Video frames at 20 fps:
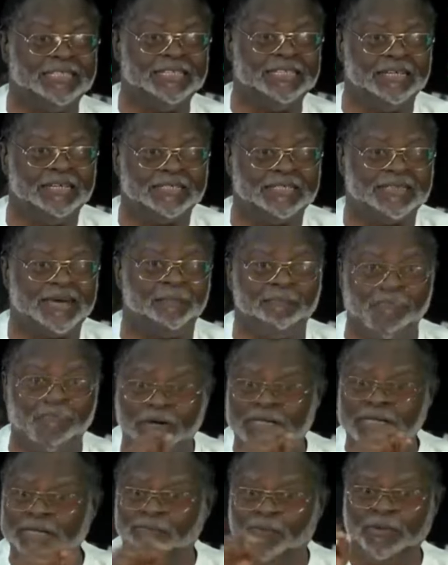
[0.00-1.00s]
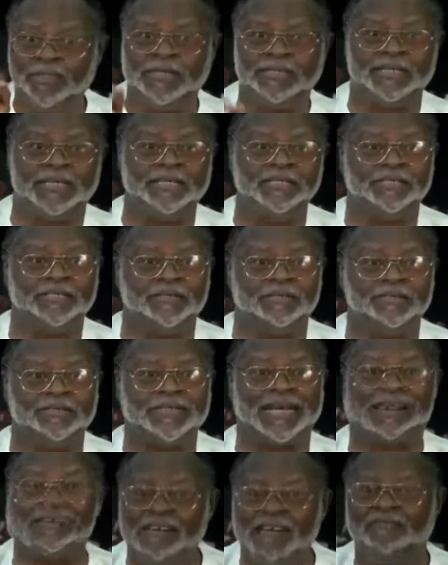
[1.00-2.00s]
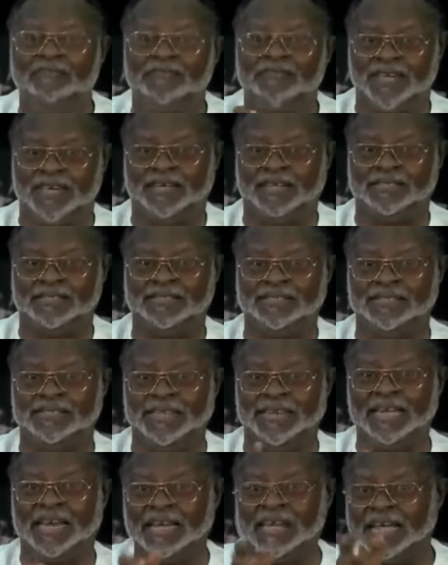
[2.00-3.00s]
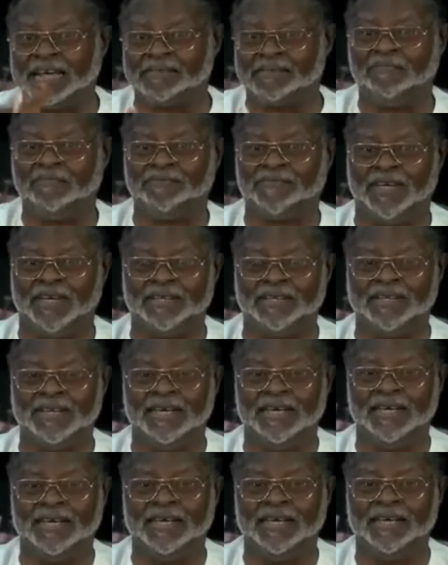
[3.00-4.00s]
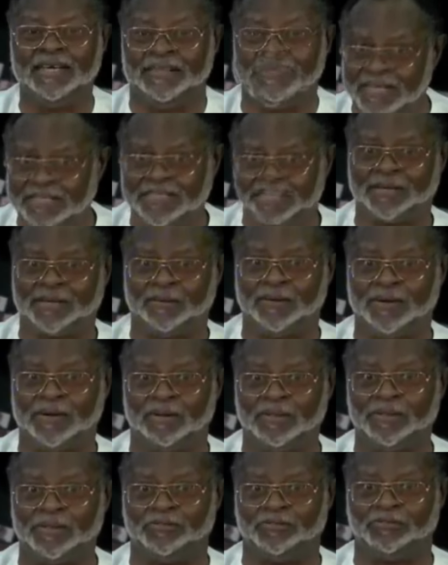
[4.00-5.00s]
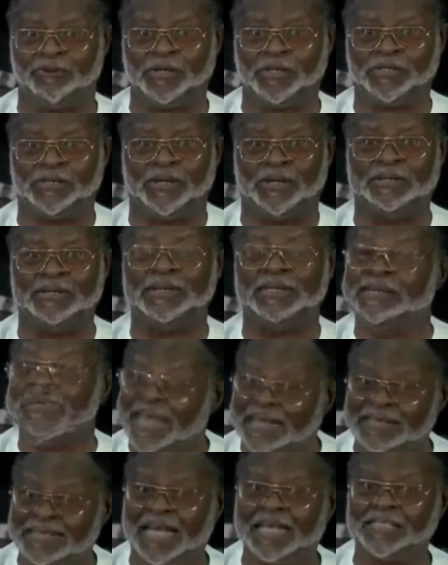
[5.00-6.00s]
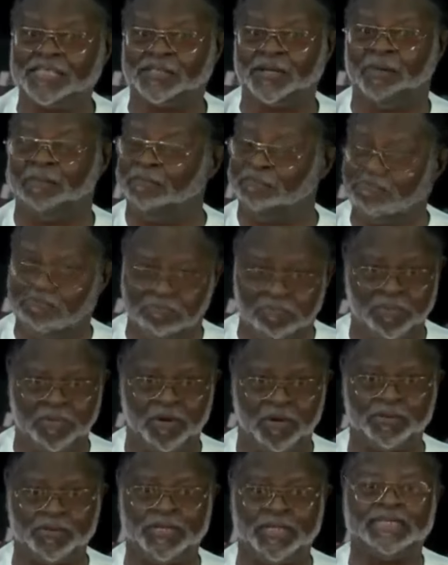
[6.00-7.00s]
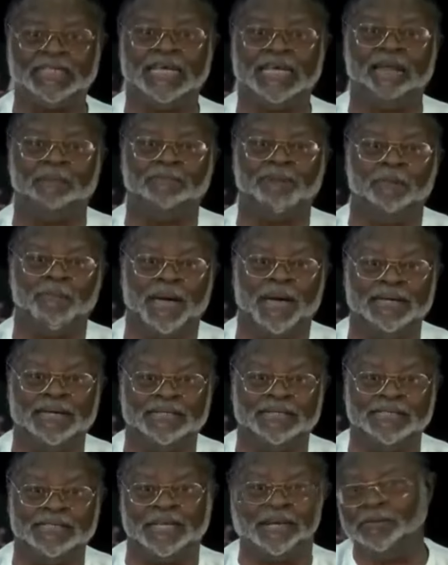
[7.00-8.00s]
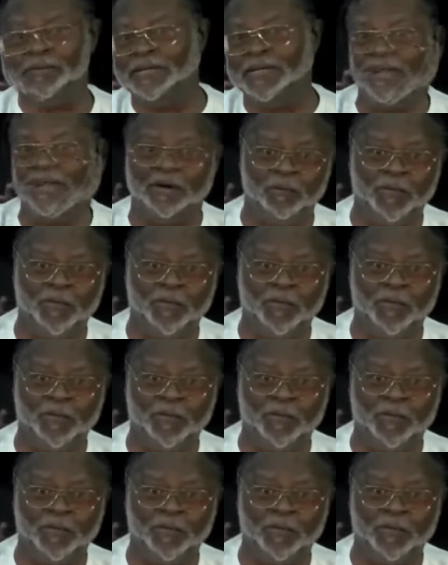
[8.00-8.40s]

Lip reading: tears and multiple detentions, crafted, delicately crafted, this construction that has some congenital abnormalities, including